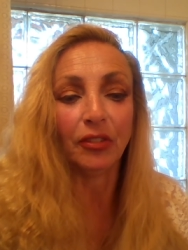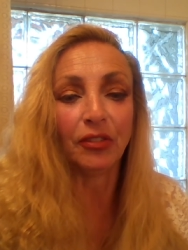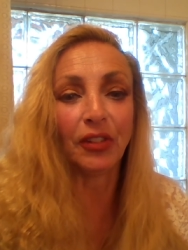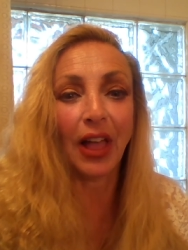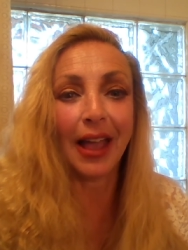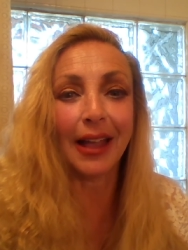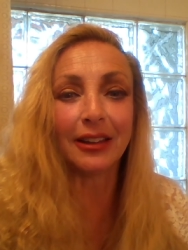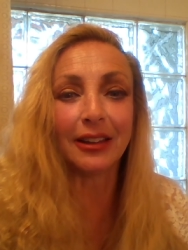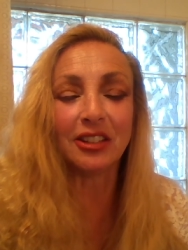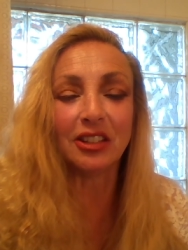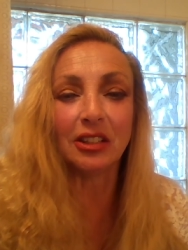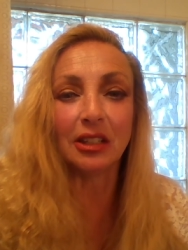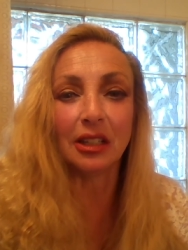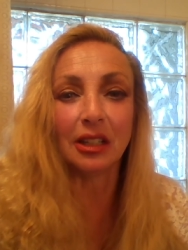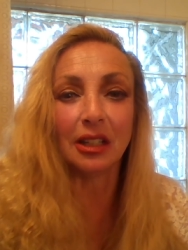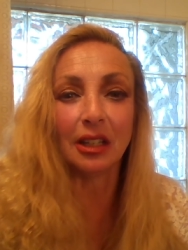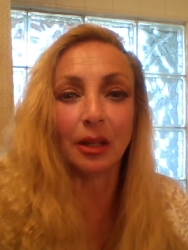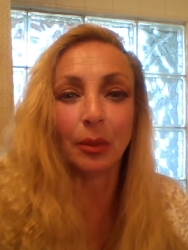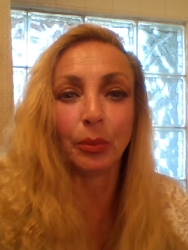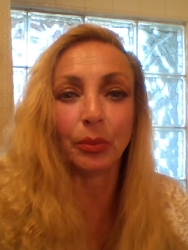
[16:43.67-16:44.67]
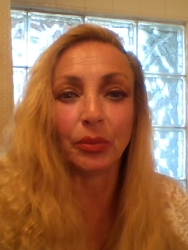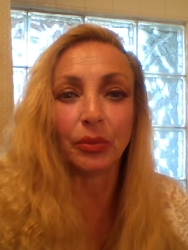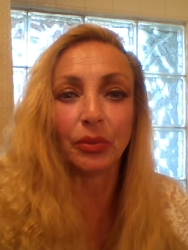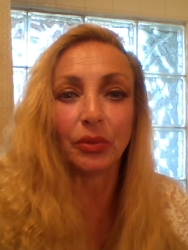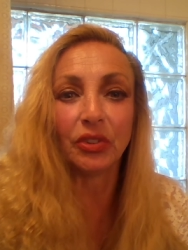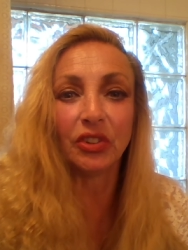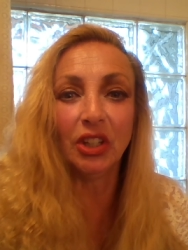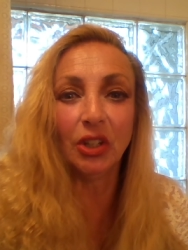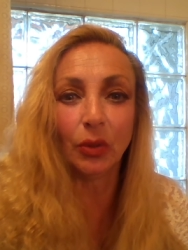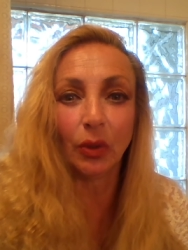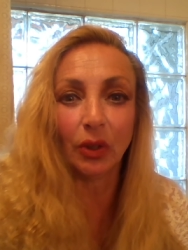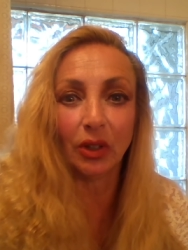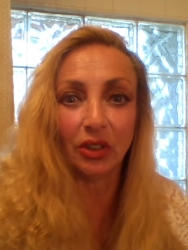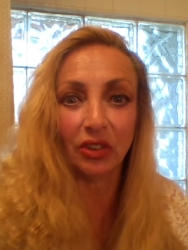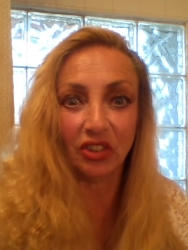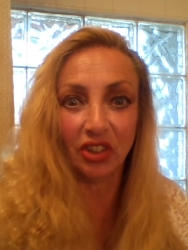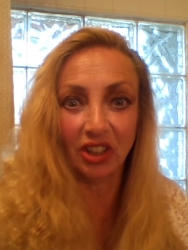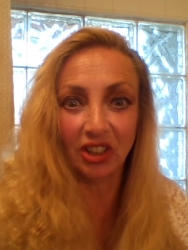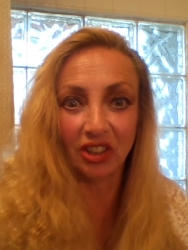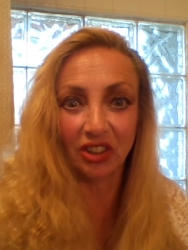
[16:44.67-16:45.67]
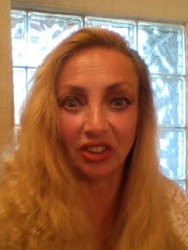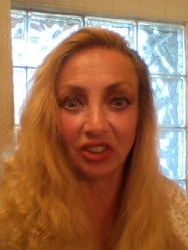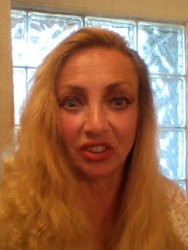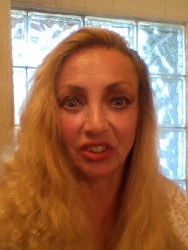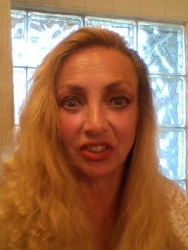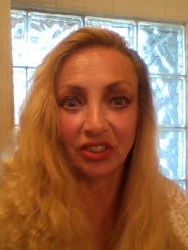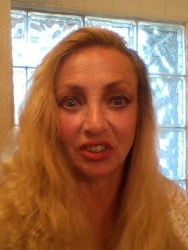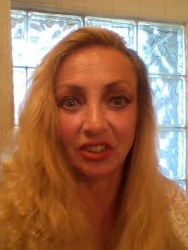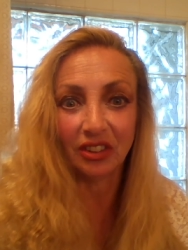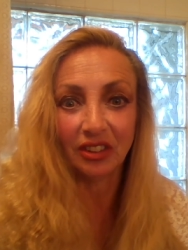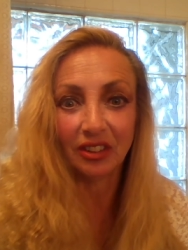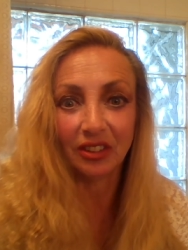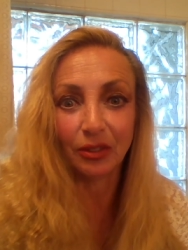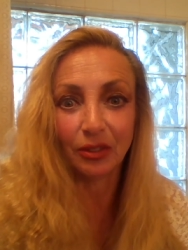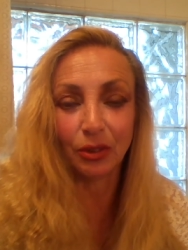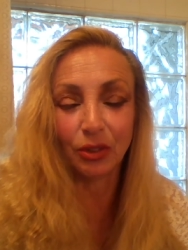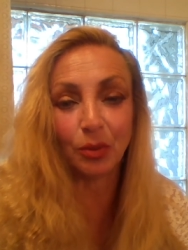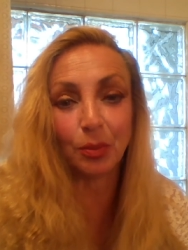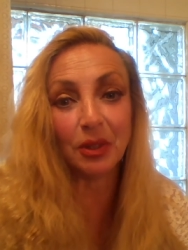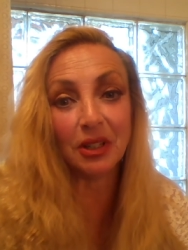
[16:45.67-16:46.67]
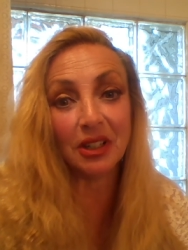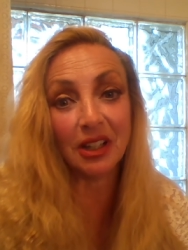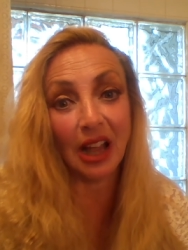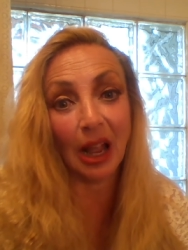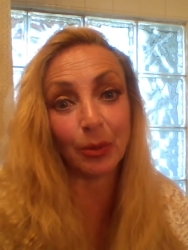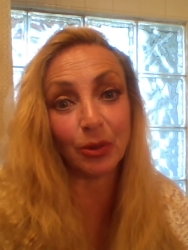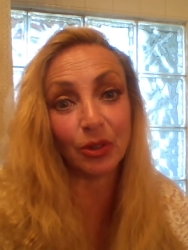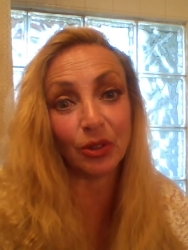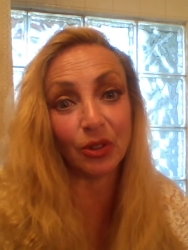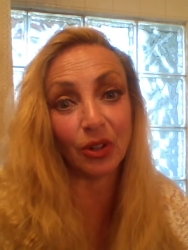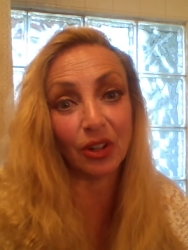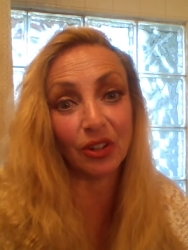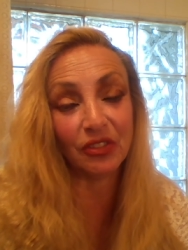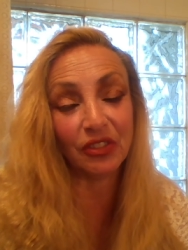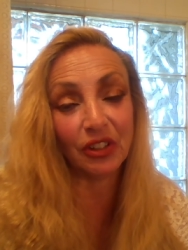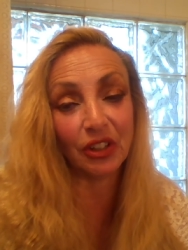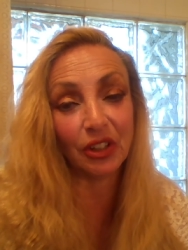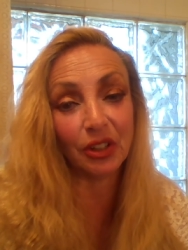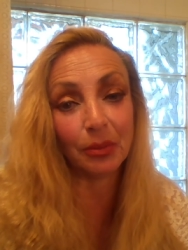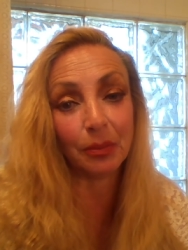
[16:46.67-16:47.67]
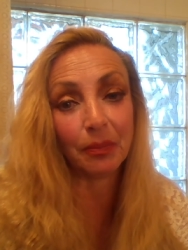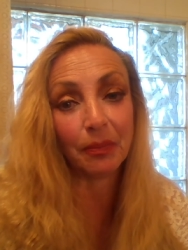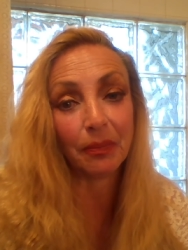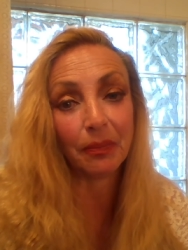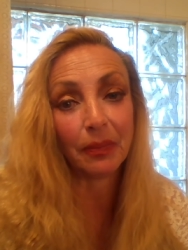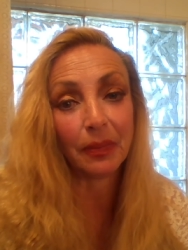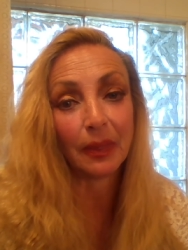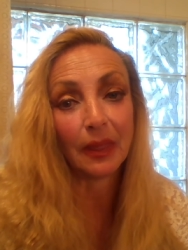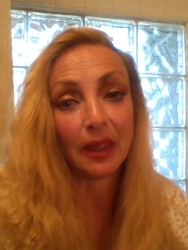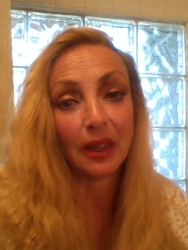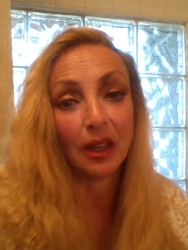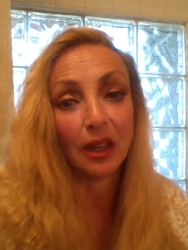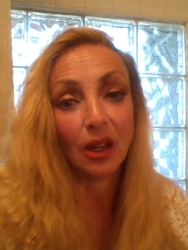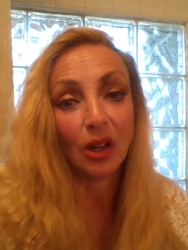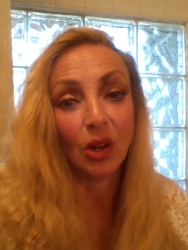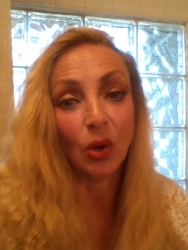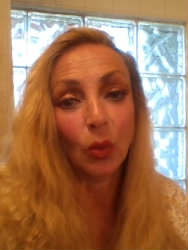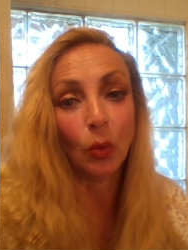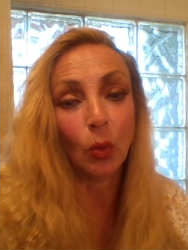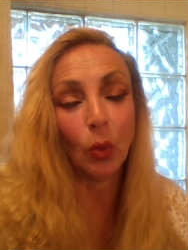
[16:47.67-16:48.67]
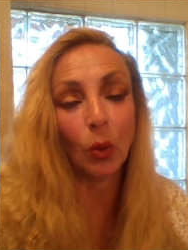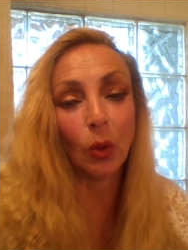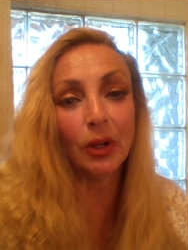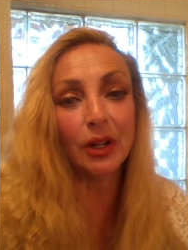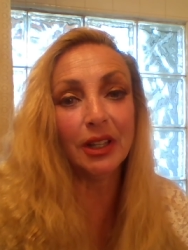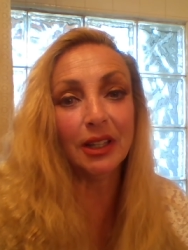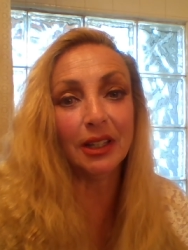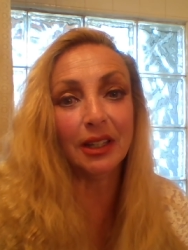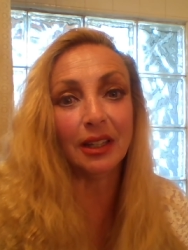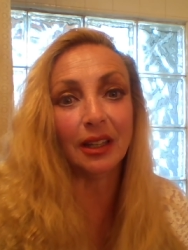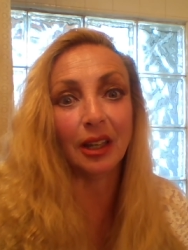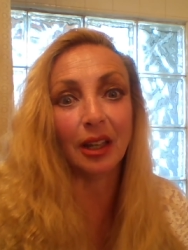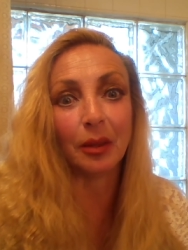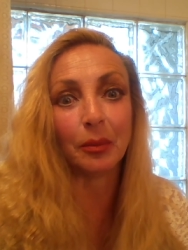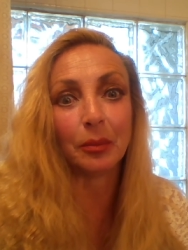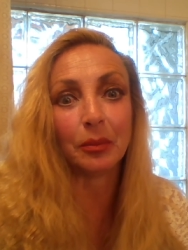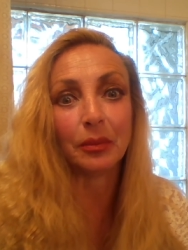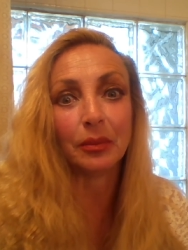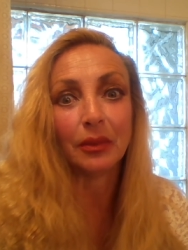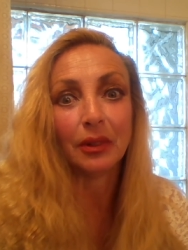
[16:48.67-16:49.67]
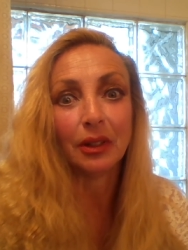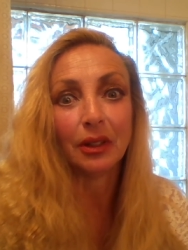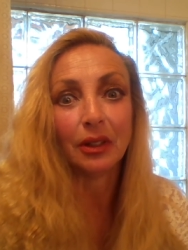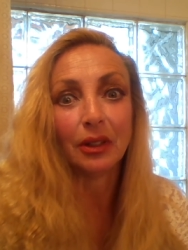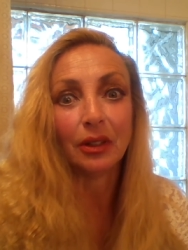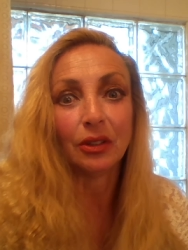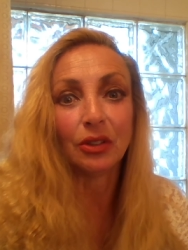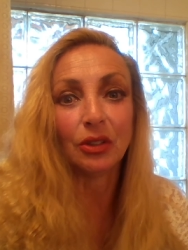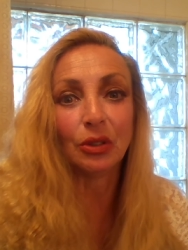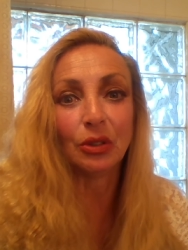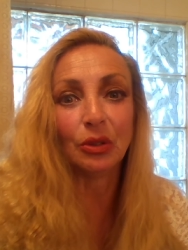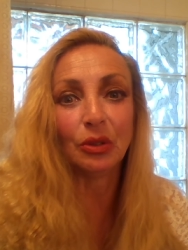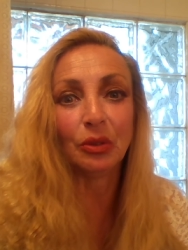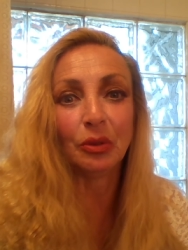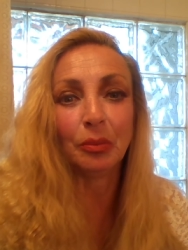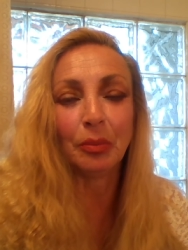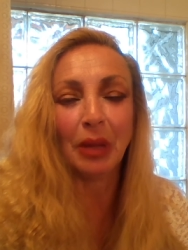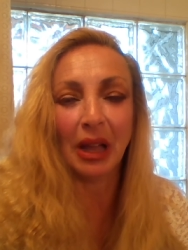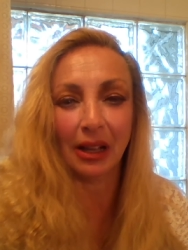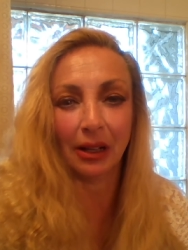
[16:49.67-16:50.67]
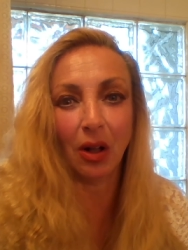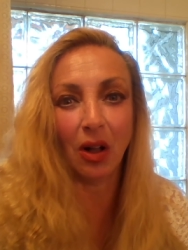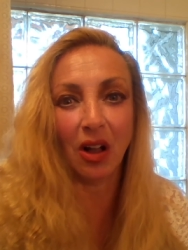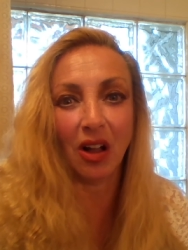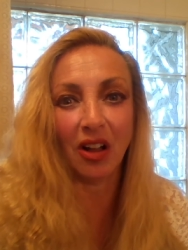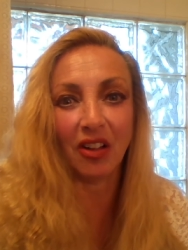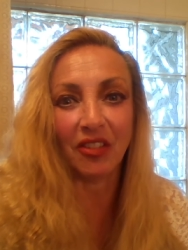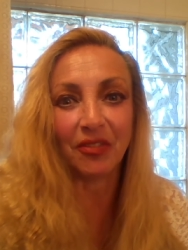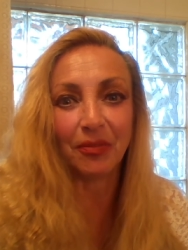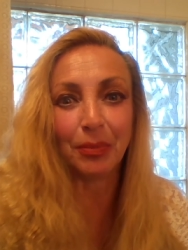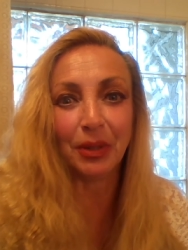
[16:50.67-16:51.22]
flashing him secret signals, which have been captured on film, warning him to back off.